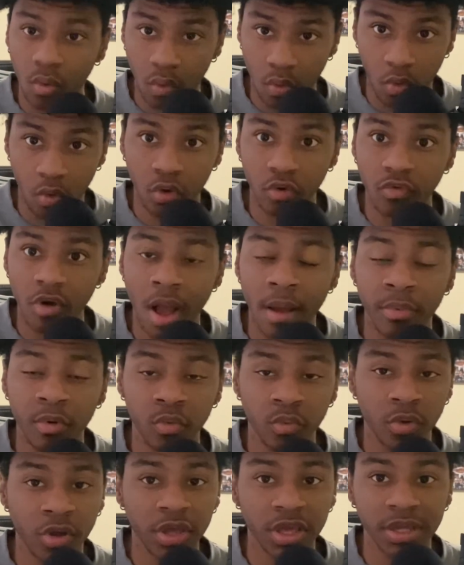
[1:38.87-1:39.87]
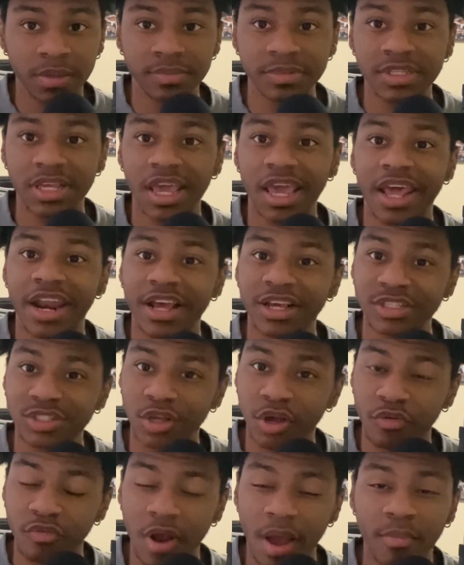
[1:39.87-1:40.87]
or Robert Williams, and I
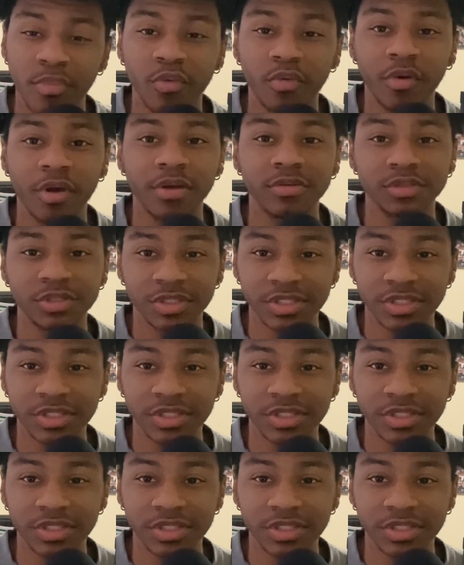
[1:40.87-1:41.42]
saw Robert Williams